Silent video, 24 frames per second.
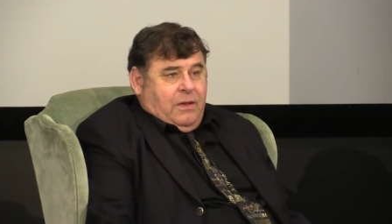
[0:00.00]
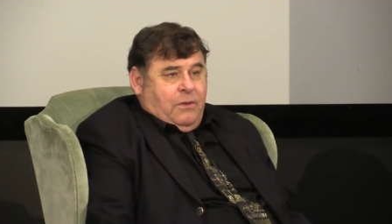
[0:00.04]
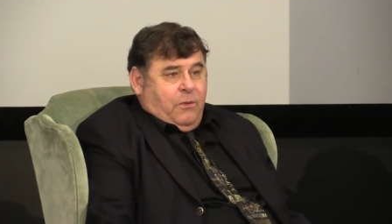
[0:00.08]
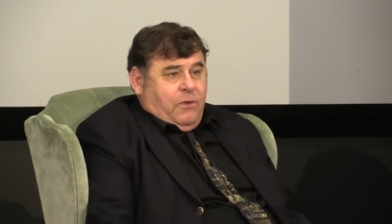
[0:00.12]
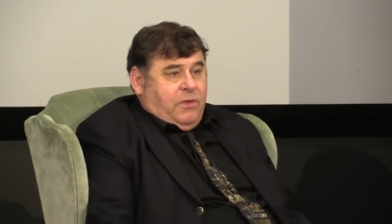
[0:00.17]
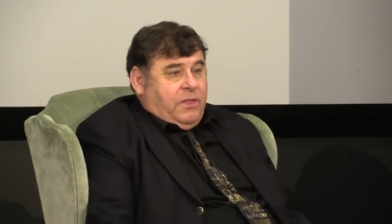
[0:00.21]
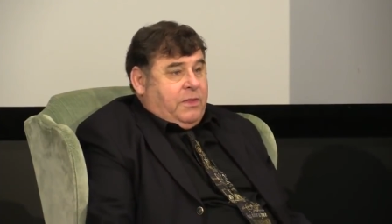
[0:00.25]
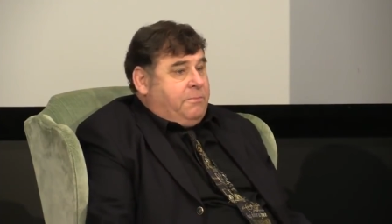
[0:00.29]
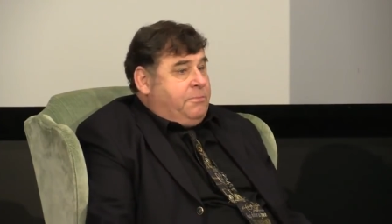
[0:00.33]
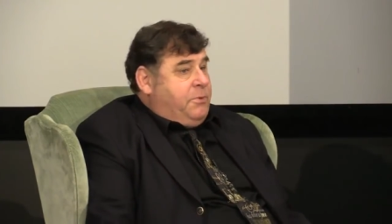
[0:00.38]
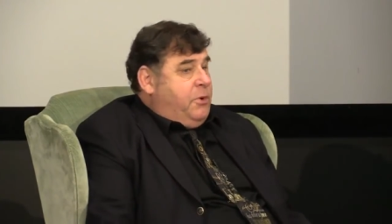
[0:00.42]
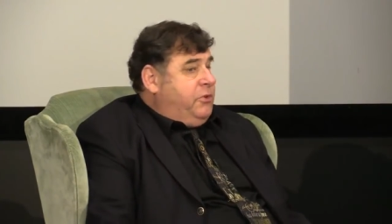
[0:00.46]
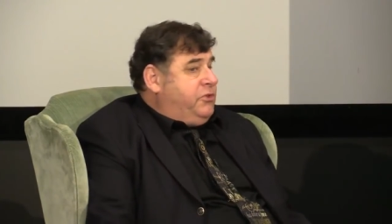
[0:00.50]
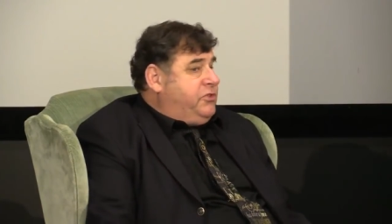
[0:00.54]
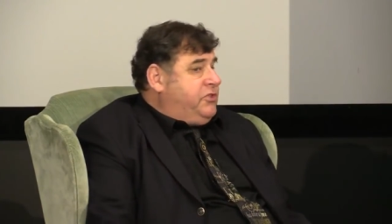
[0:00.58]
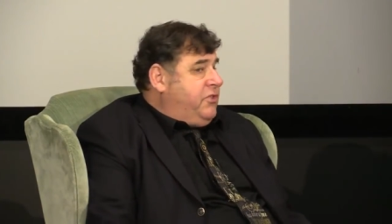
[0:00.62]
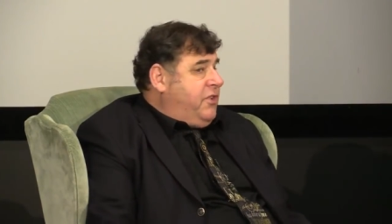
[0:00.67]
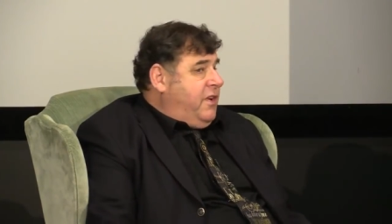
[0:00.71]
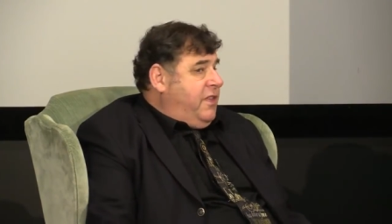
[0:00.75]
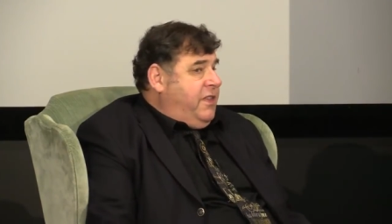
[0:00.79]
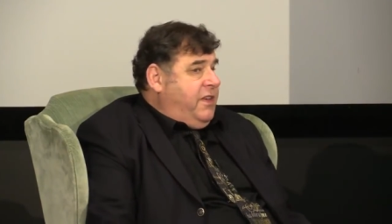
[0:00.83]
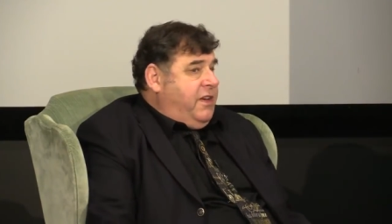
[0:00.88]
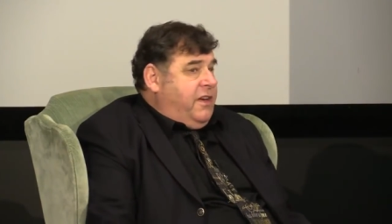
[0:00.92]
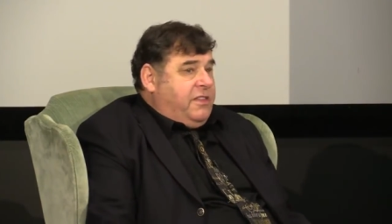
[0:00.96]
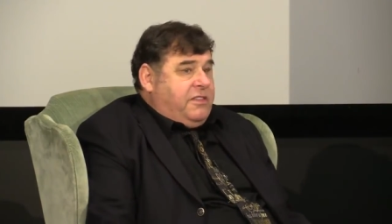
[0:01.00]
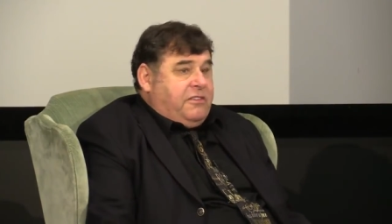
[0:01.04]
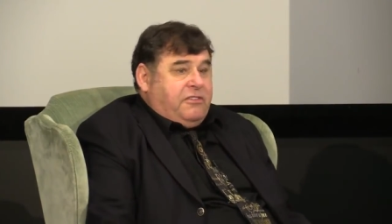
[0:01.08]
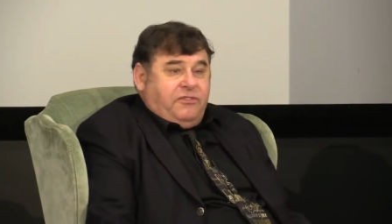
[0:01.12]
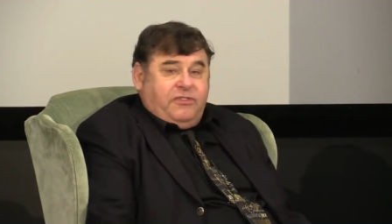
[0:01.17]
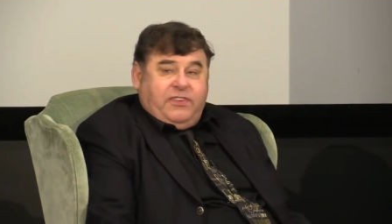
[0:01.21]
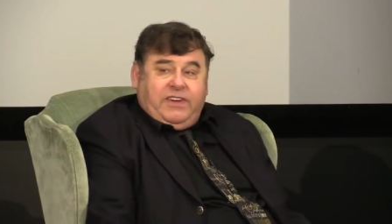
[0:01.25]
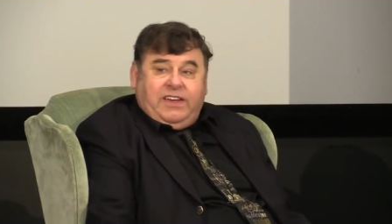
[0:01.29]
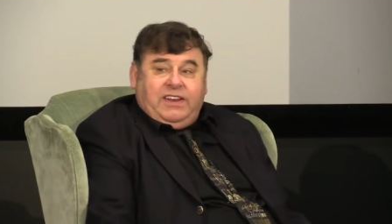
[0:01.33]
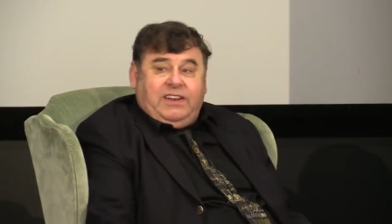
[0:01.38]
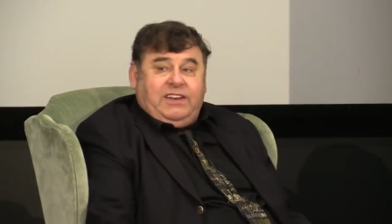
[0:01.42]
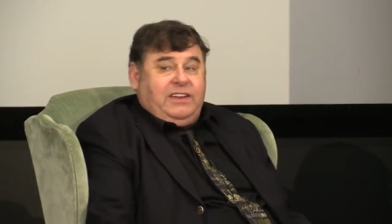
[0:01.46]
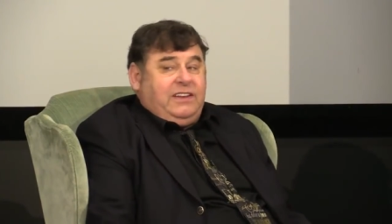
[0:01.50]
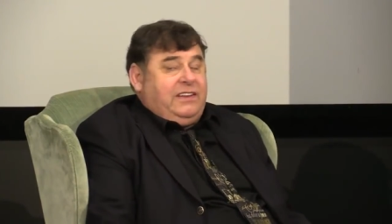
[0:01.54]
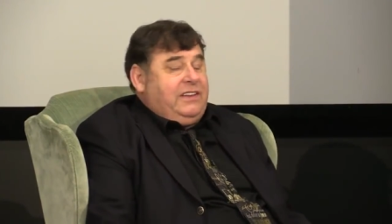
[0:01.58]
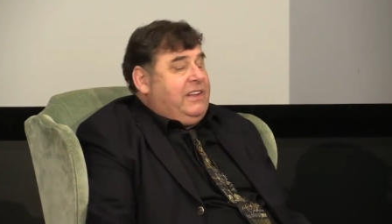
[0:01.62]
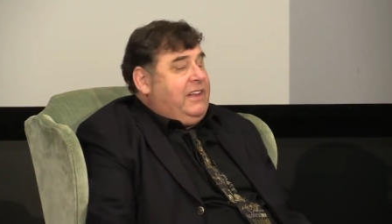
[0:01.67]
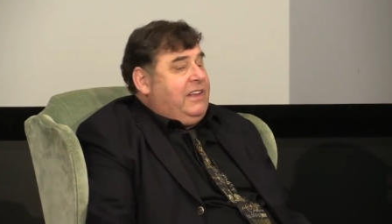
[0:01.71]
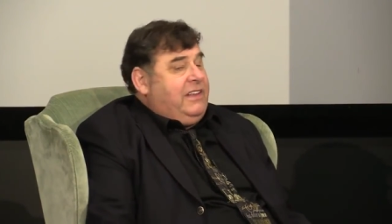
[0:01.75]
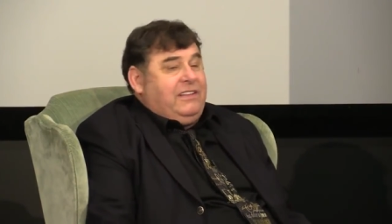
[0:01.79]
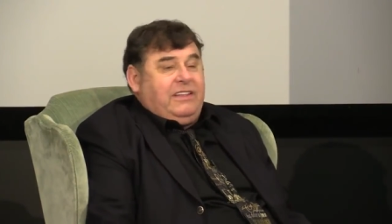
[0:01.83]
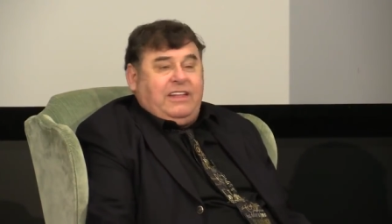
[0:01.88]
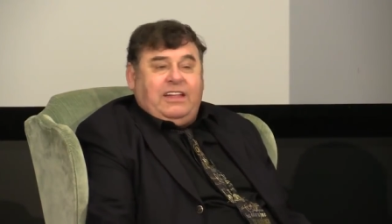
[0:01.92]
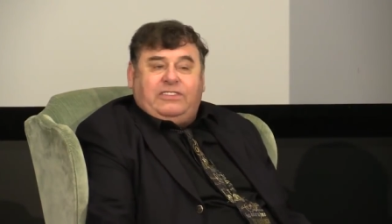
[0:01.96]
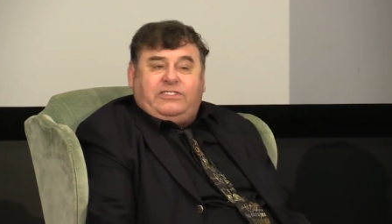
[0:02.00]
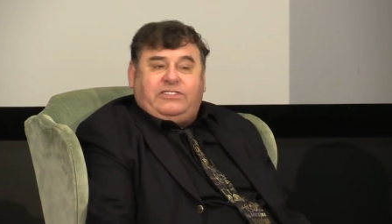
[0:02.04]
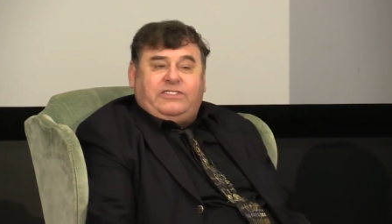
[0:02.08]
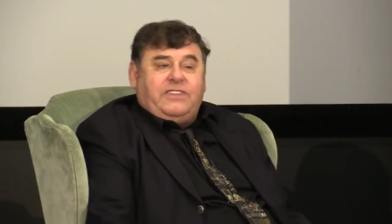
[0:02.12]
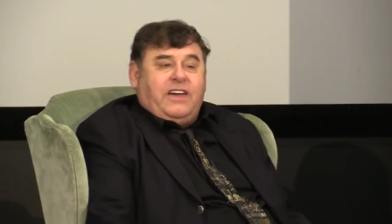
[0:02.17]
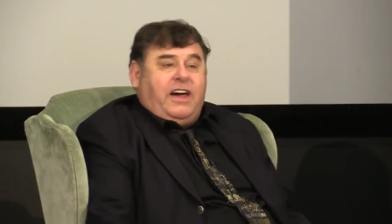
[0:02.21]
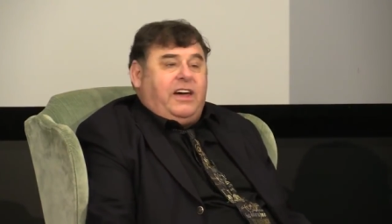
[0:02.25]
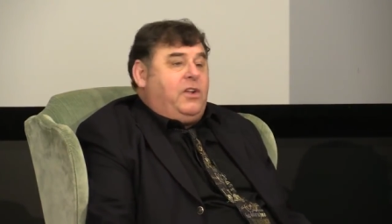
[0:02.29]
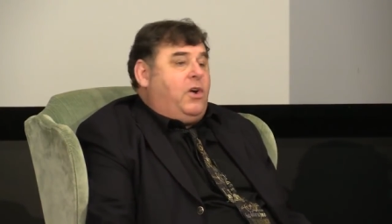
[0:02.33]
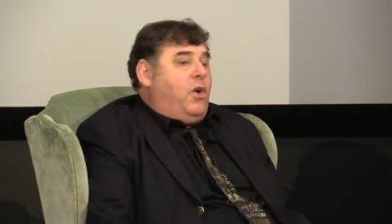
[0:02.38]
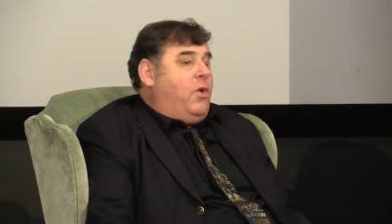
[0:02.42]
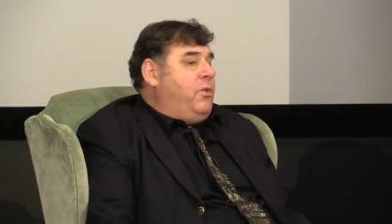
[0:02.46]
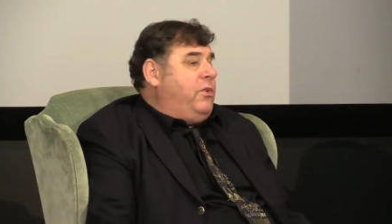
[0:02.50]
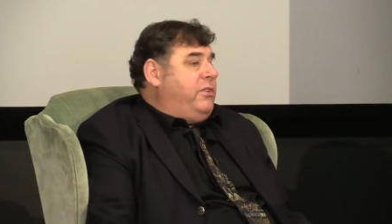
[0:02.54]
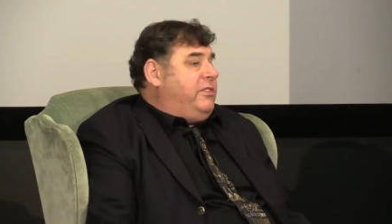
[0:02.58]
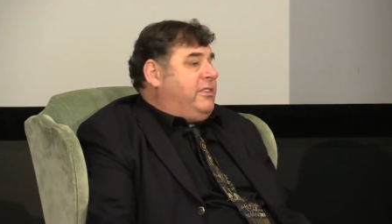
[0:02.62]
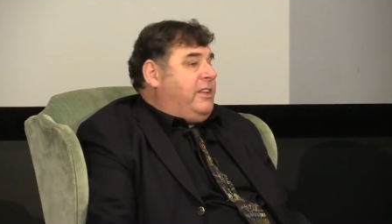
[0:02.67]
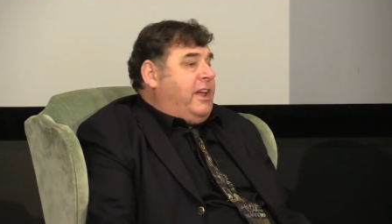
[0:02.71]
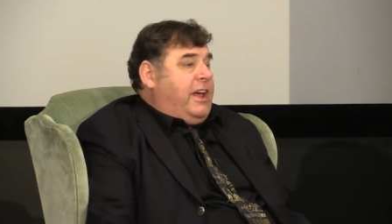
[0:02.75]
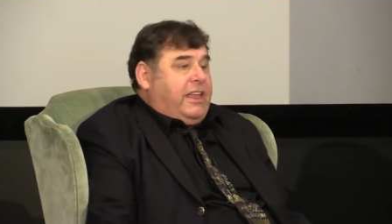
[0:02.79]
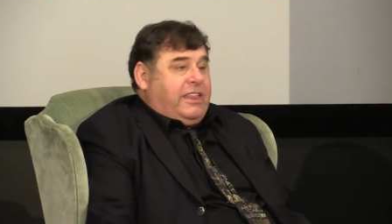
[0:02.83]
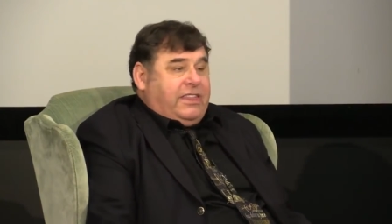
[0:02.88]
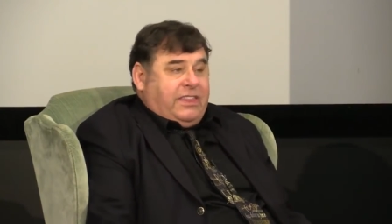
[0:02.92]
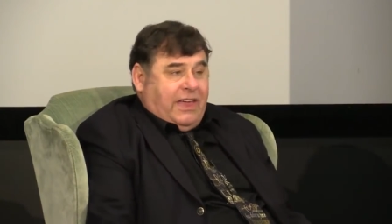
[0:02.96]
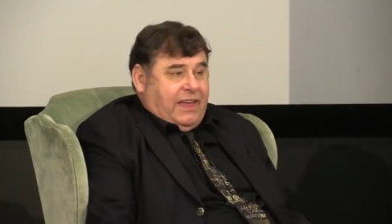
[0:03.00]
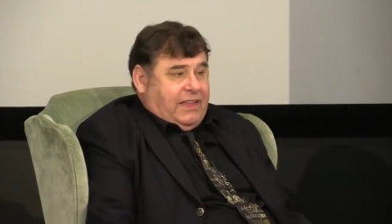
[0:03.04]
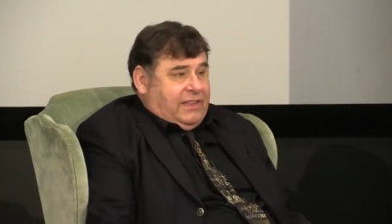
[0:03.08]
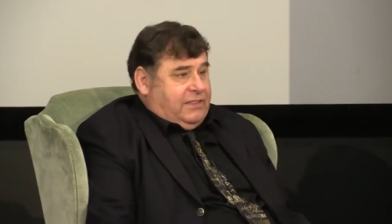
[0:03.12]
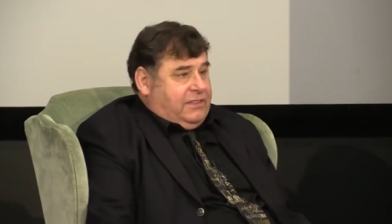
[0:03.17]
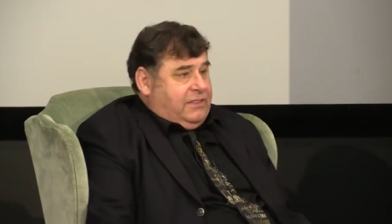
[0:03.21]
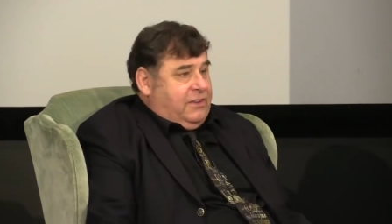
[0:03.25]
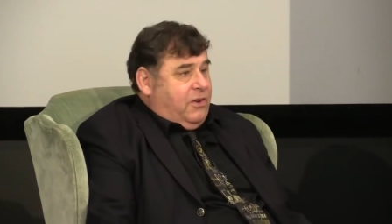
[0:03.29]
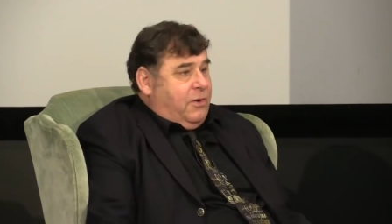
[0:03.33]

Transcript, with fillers: When the boots are on the other feet, it's not always like that.